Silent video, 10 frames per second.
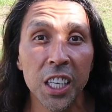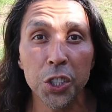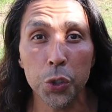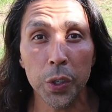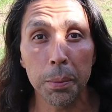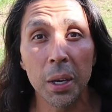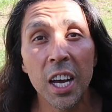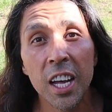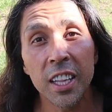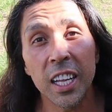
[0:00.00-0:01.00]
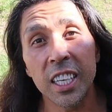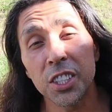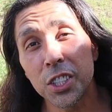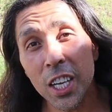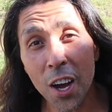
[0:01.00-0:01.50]
ice cream that
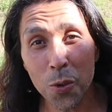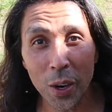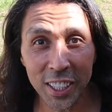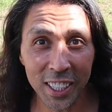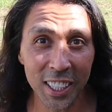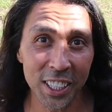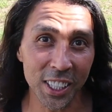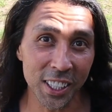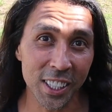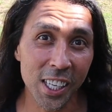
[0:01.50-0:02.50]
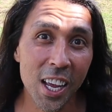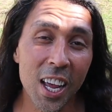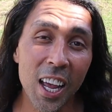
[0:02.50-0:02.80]
is downright delicious.